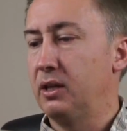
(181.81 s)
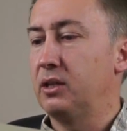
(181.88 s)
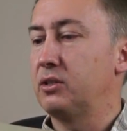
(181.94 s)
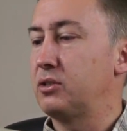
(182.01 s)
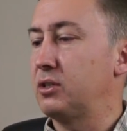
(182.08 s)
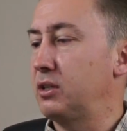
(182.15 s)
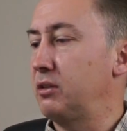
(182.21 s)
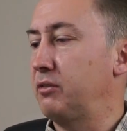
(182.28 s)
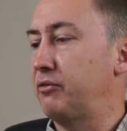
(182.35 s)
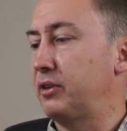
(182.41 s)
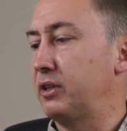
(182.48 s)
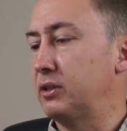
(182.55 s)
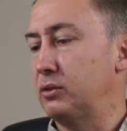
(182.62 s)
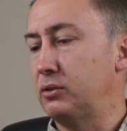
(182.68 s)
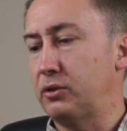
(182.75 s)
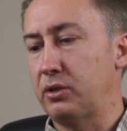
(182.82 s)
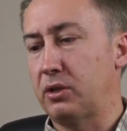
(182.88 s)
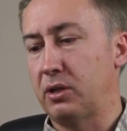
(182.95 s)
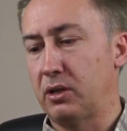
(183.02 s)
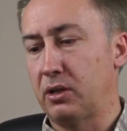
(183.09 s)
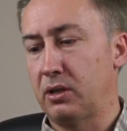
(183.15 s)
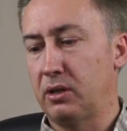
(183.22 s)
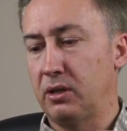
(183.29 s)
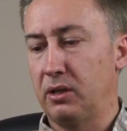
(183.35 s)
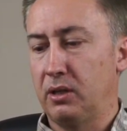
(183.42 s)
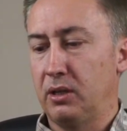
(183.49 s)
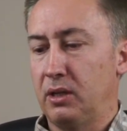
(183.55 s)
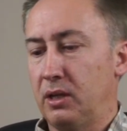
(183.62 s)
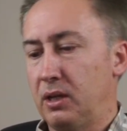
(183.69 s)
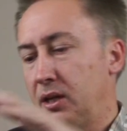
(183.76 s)
certainly feels
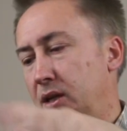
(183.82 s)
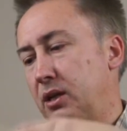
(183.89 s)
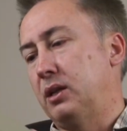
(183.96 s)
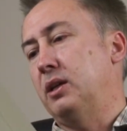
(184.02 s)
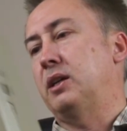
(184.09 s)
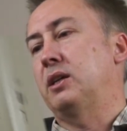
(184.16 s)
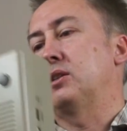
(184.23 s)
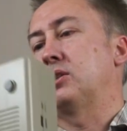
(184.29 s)
like